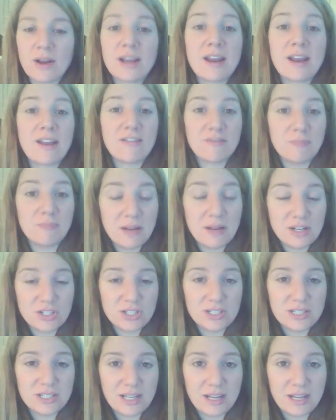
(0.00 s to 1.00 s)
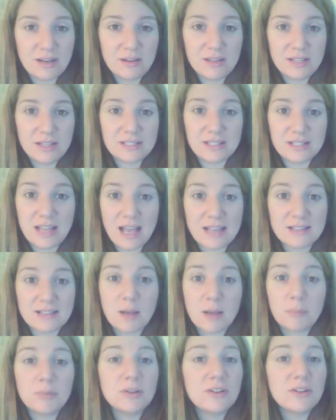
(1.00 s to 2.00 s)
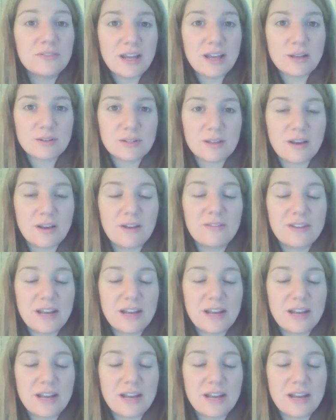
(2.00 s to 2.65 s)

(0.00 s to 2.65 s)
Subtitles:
and I've mentioned it in these last couple of